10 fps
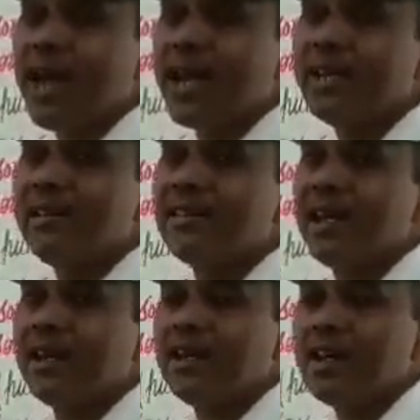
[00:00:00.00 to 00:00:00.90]
or
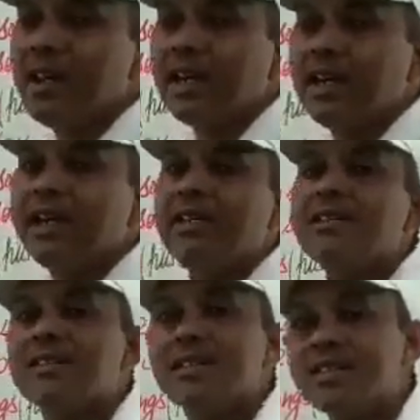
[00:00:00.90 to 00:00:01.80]
anything
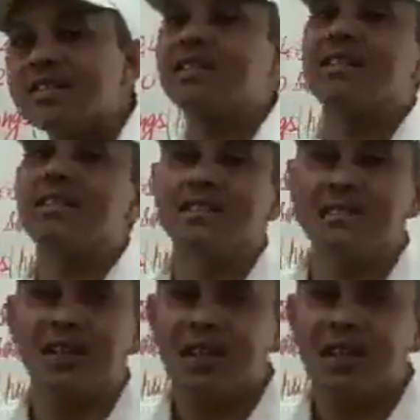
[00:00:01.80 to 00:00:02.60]
in general,